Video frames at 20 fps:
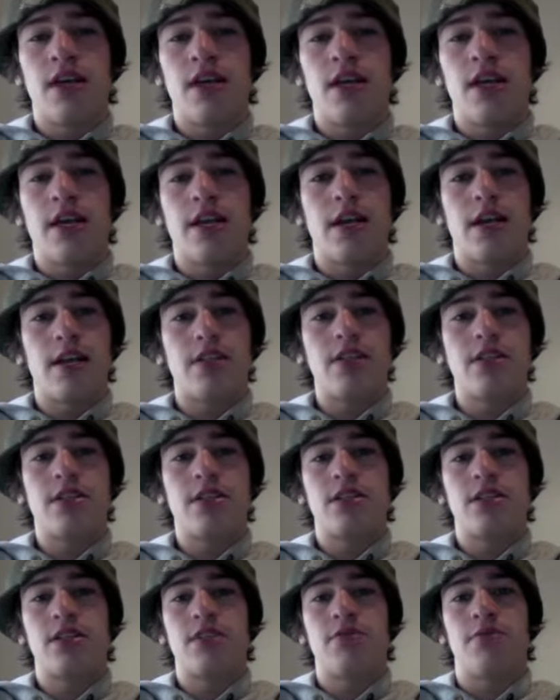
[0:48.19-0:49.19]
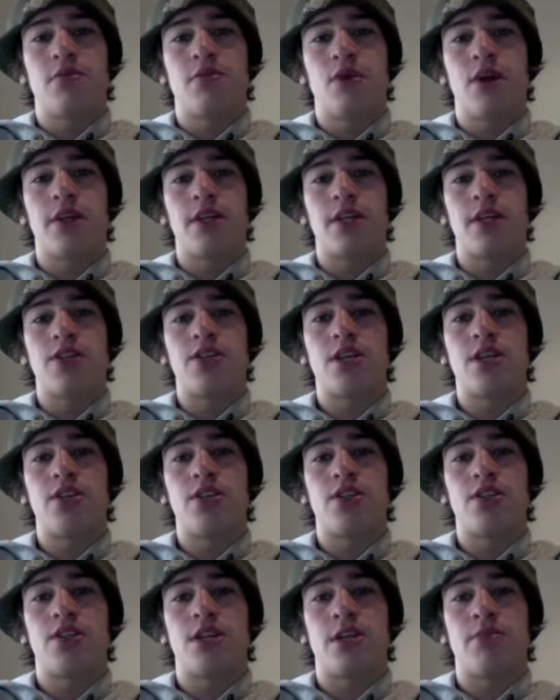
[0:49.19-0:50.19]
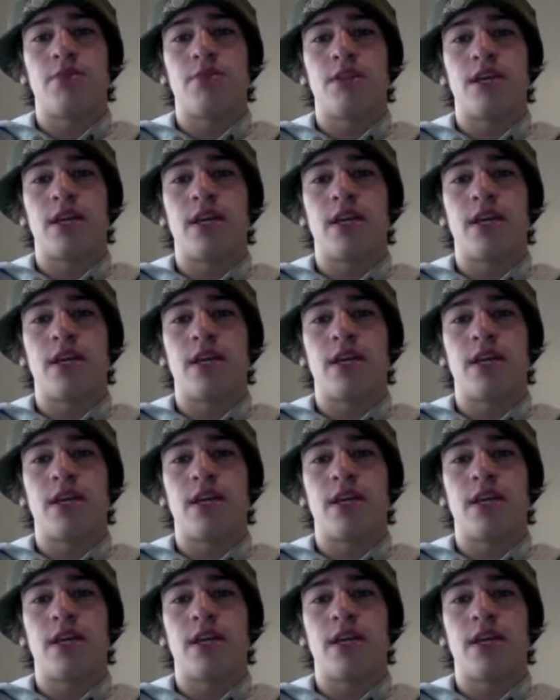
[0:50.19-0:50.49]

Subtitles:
In 1964, it then changed its name to the